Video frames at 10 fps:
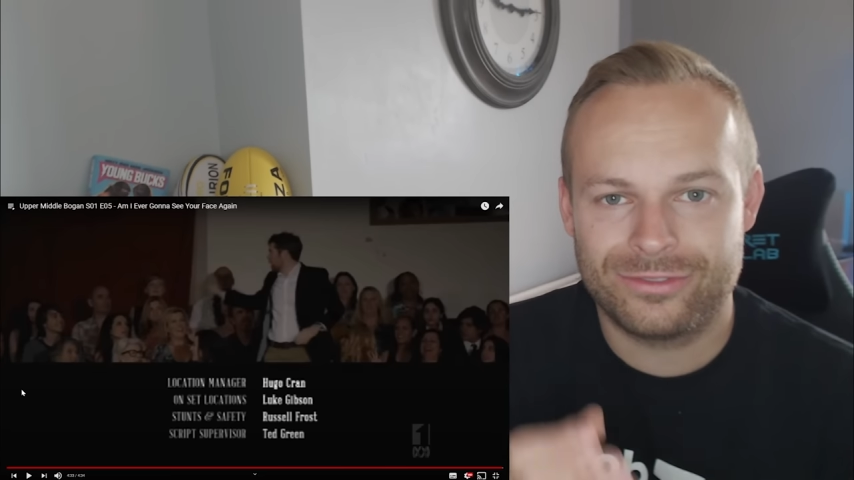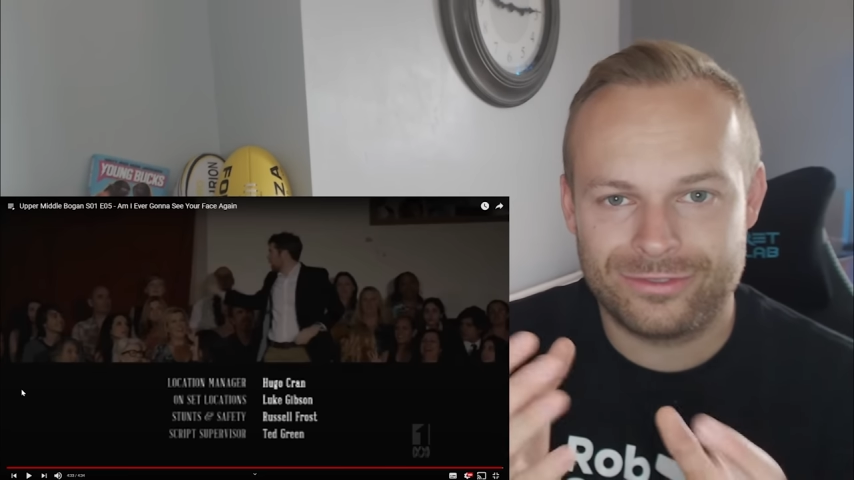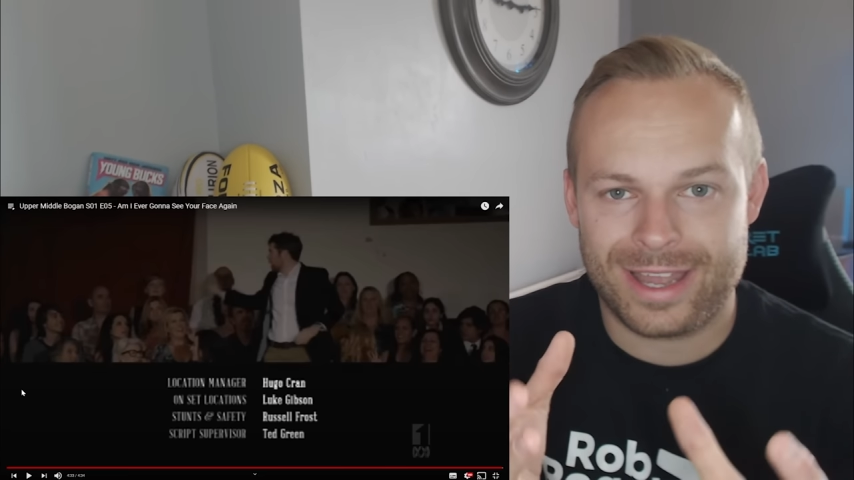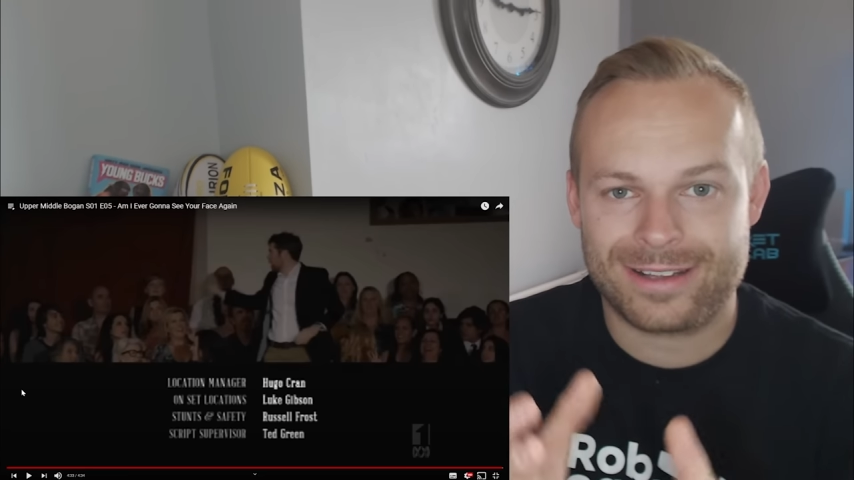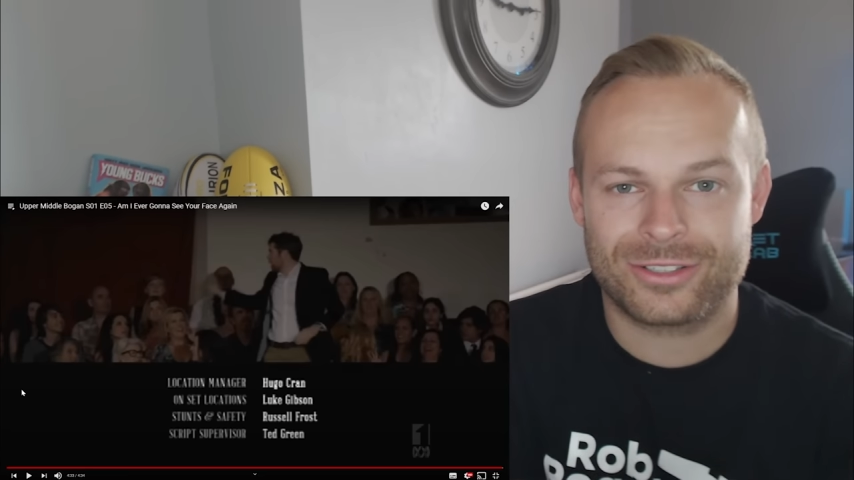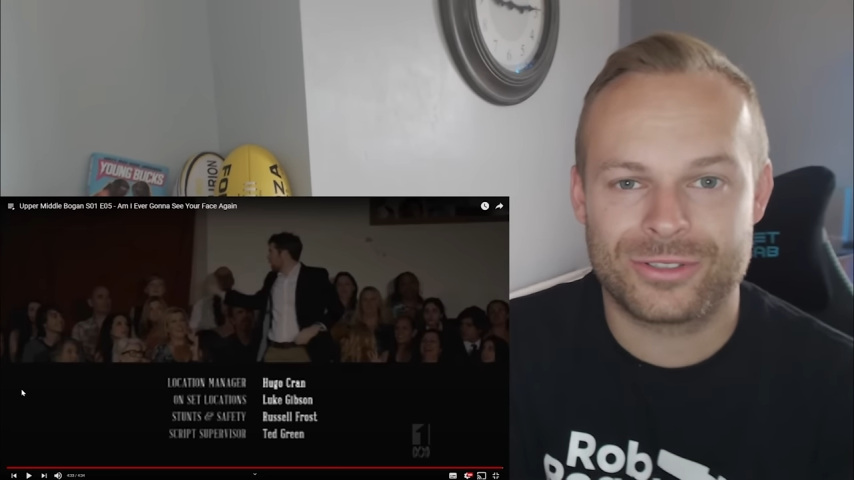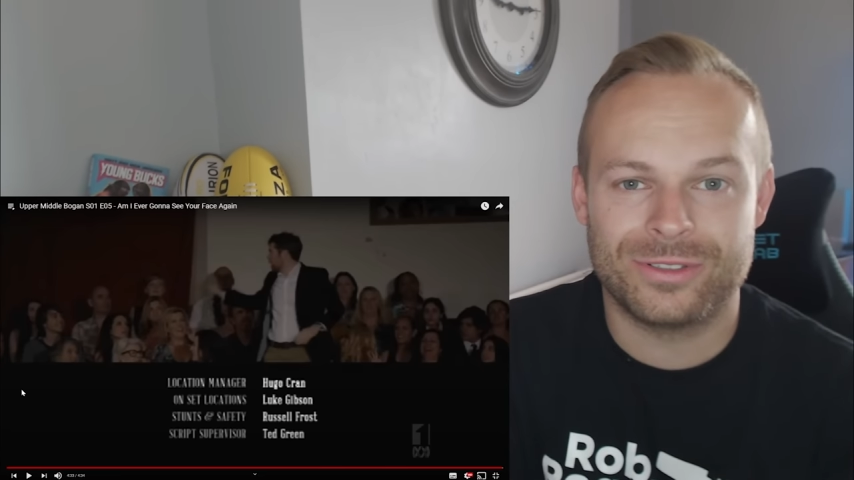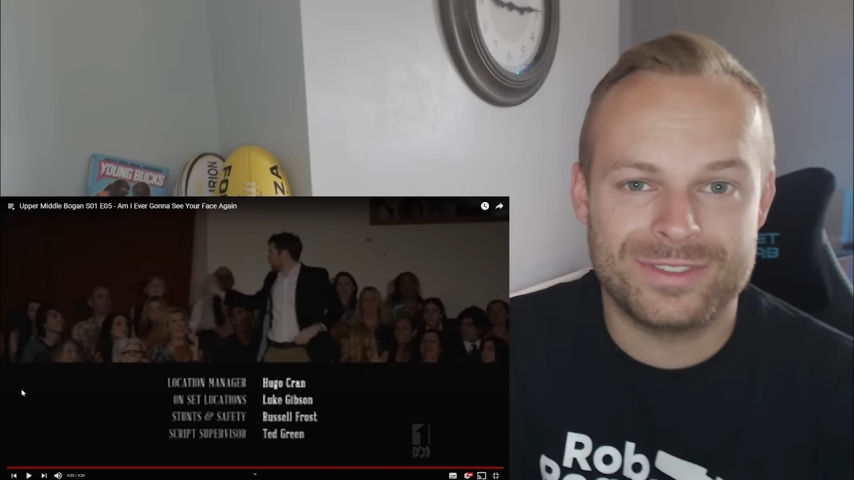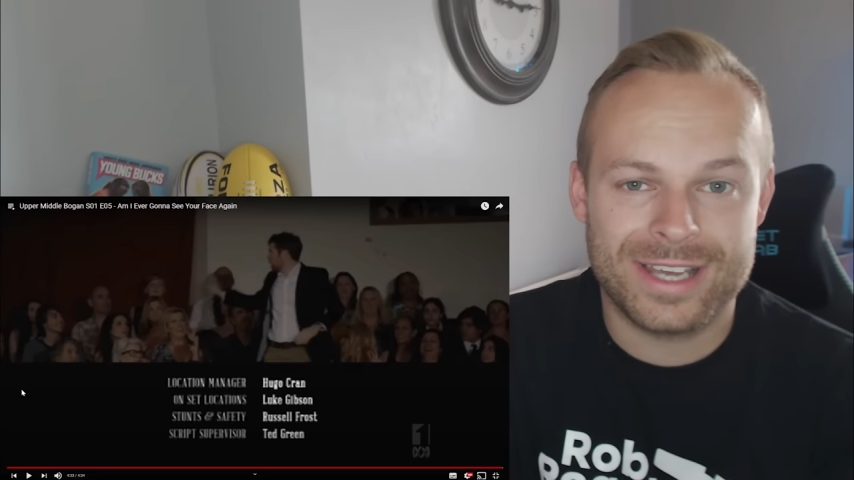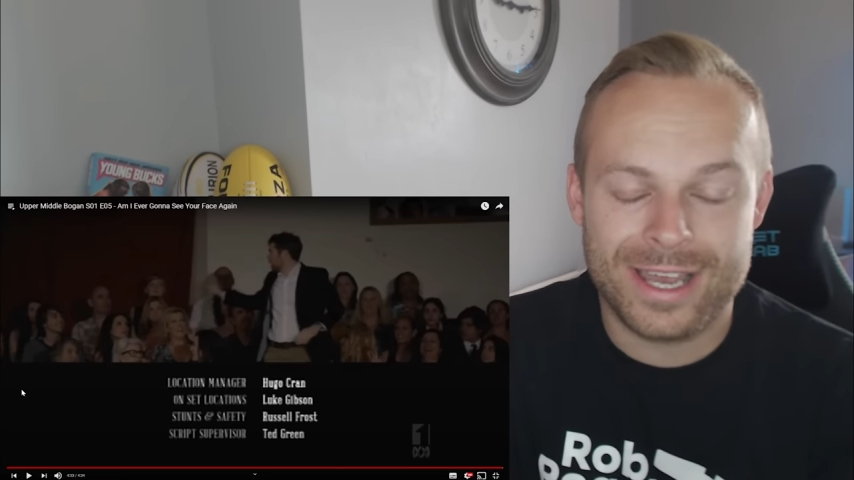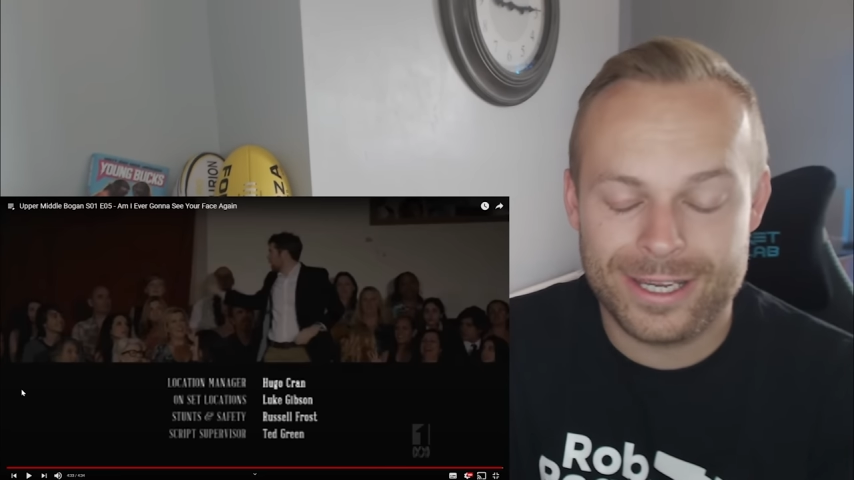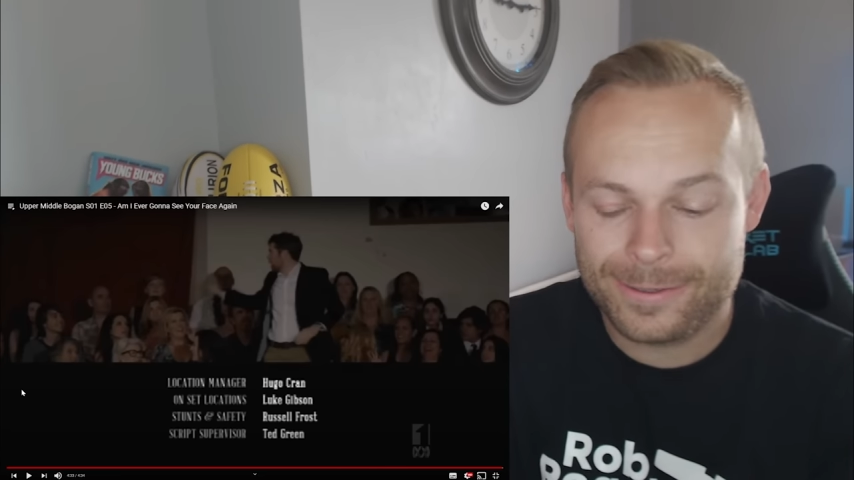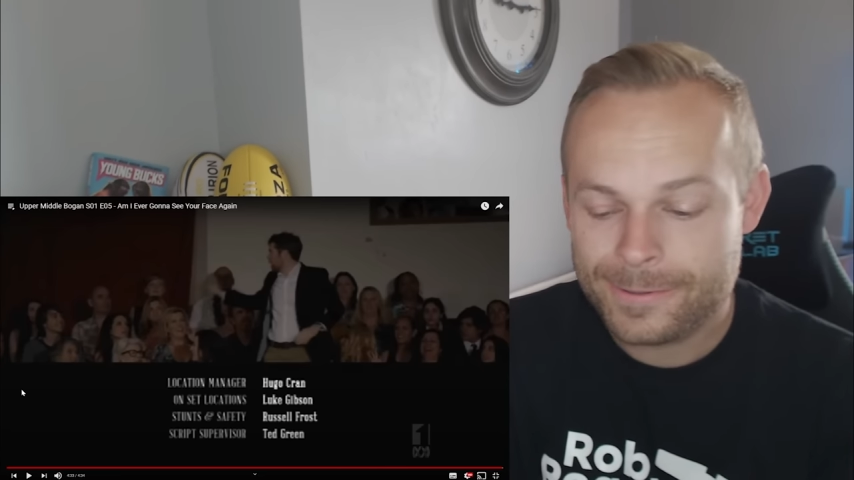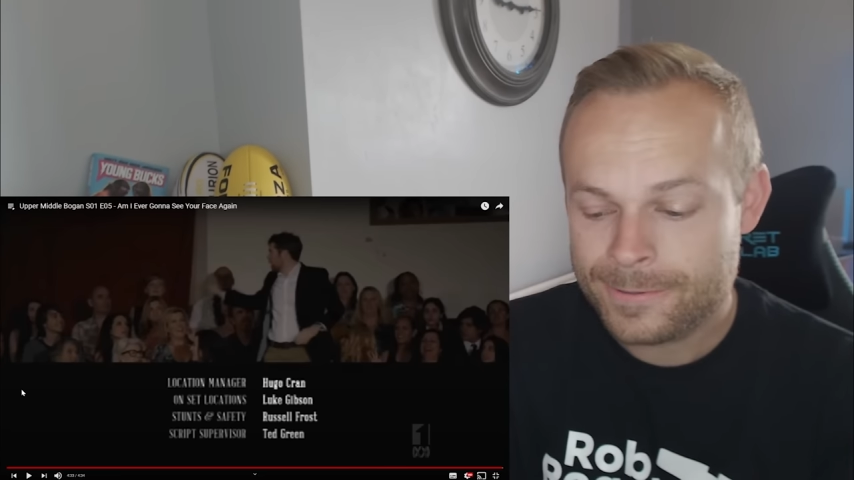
that sort of day.